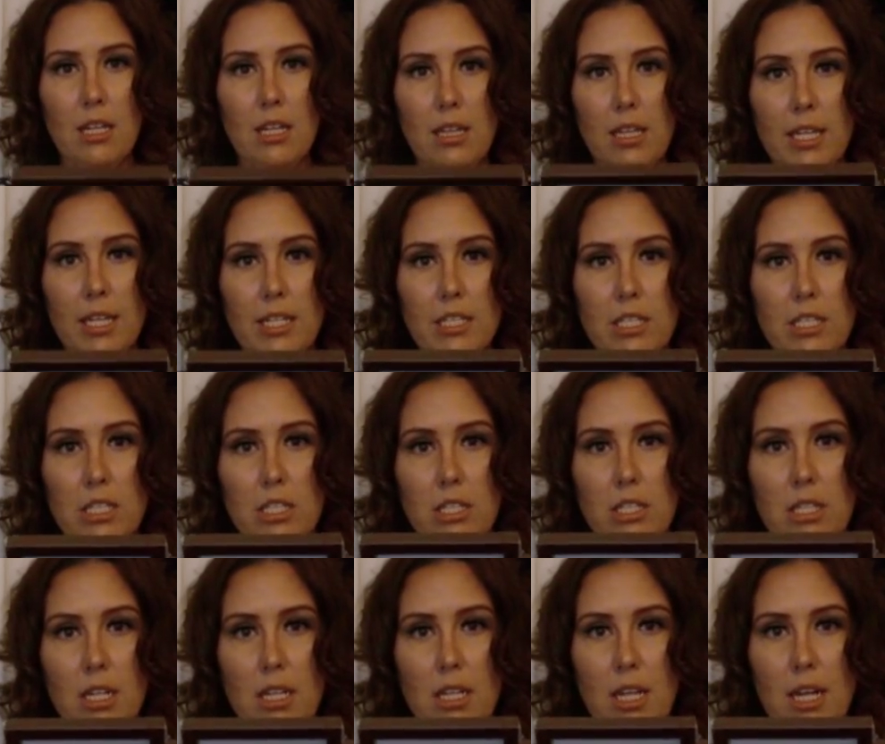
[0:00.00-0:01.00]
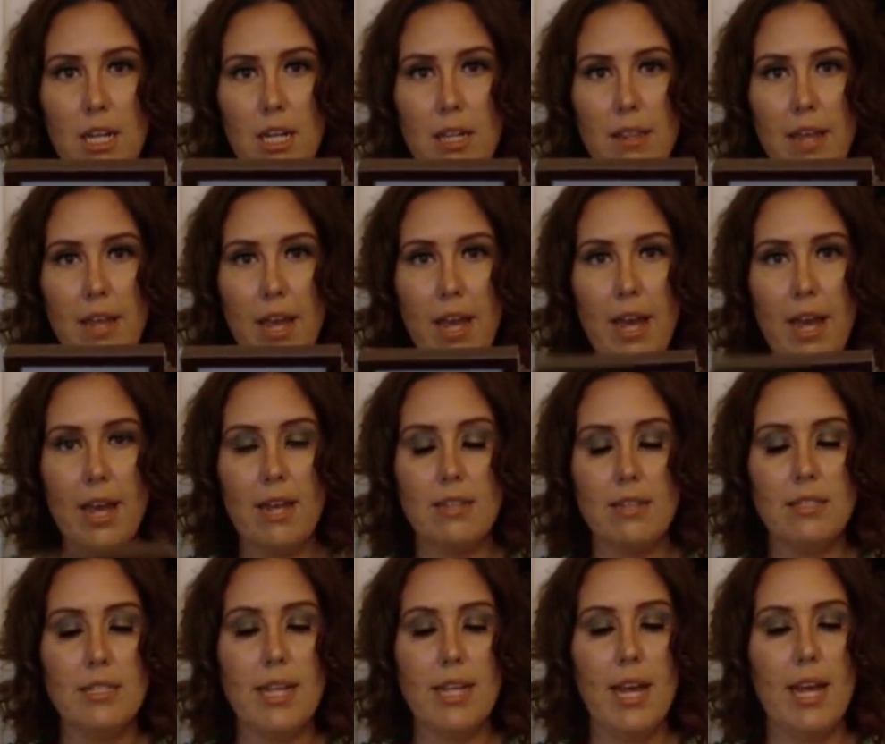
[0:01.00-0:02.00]
lantern, like that
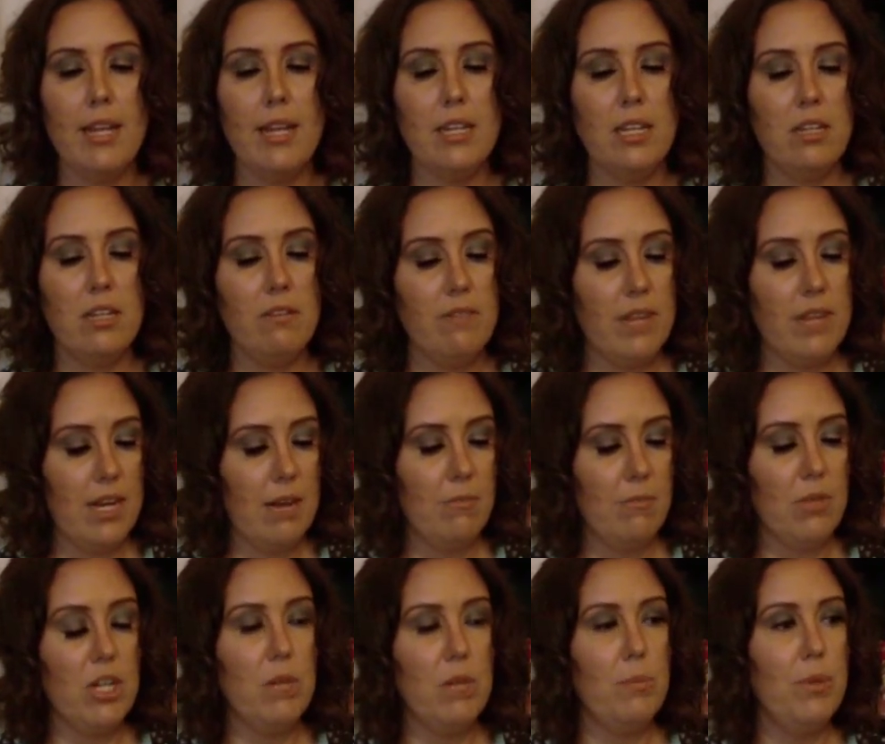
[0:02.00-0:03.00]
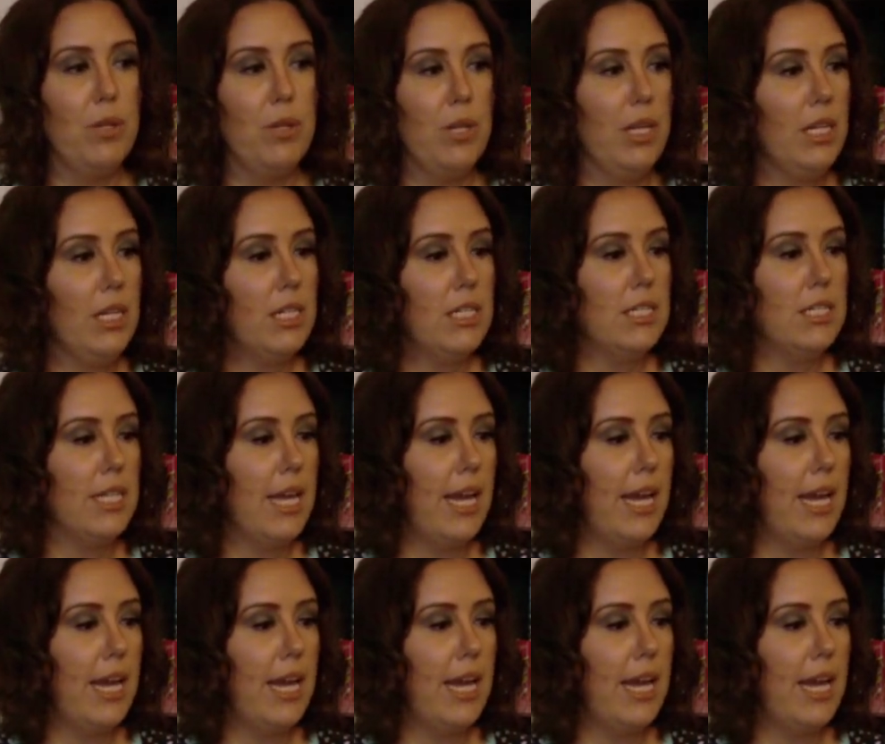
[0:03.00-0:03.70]
kind of. And I'm going to put